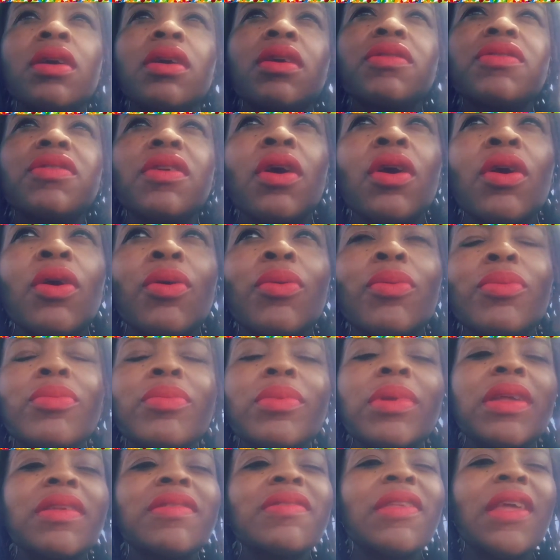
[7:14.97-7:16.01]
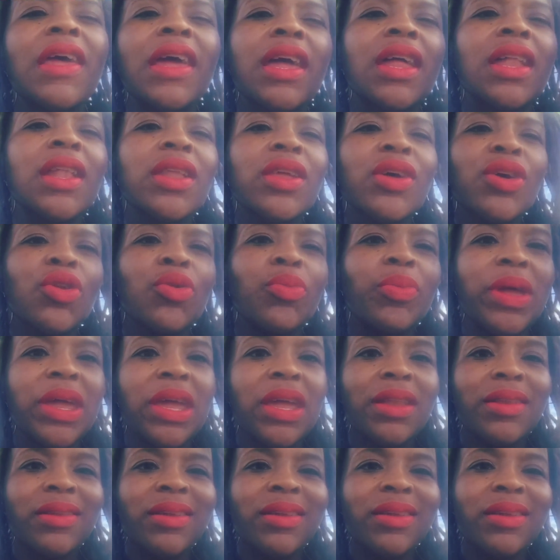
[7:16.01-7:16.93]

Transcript: So it's like a little bit,